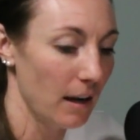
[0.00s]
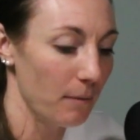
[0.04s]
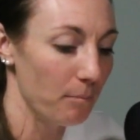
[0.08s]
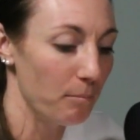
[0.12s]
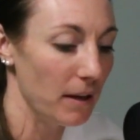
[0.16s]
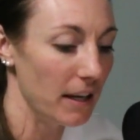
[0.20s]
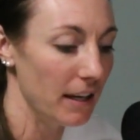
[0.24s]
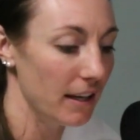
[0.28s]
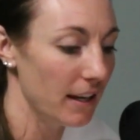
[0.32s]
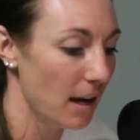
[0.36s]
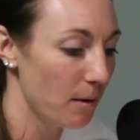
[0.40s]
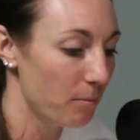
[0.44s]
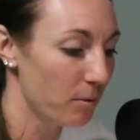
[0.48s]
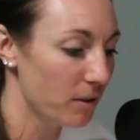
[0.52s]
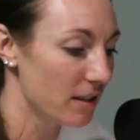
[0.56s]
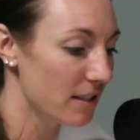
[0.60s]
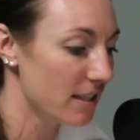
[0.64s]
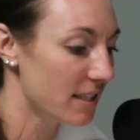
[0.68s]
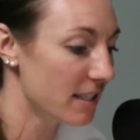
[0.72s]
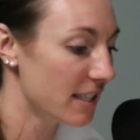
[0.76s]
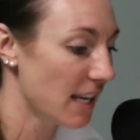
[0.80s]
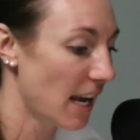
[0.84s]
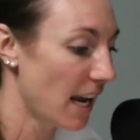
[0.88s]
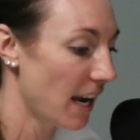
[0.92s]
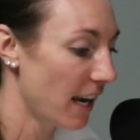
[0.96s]
being able to
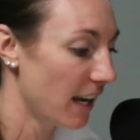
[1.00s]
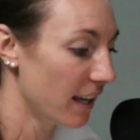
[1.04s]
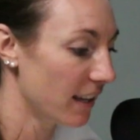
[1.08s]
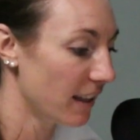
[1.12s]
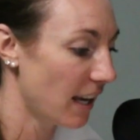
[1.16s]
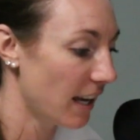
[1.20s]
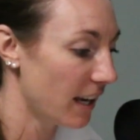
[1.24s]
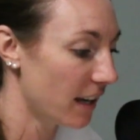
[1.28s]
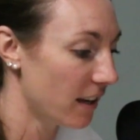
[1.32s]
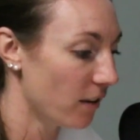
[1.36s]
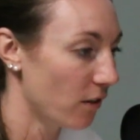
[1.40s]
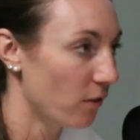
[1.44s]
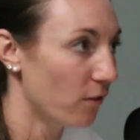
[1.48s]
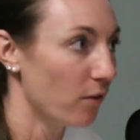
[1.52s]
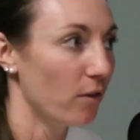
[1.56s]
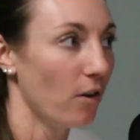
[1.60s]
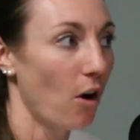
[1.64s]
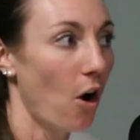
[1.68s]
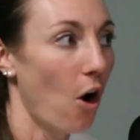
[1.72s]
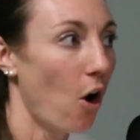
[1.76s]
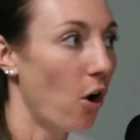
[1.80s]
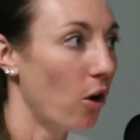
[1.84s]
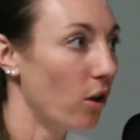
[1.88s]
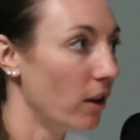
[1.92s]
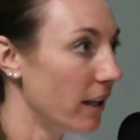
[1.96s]
say like
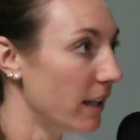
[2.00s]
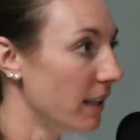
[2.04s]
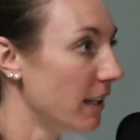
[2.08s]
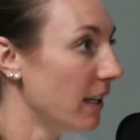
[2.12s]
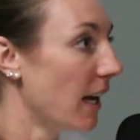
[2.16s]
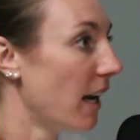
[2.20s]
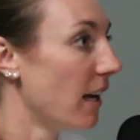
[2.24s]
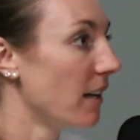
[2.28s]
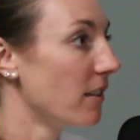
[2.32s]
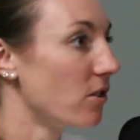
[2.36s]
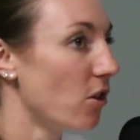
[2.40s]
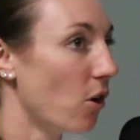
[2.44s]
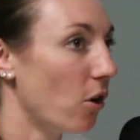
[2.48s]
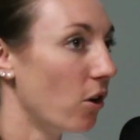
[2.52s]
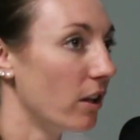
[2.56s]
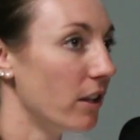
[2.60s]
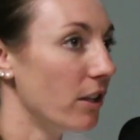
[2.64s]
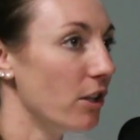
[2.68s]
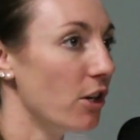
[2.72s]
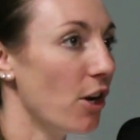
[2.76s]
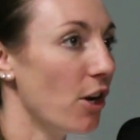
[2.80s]
all in yes, all in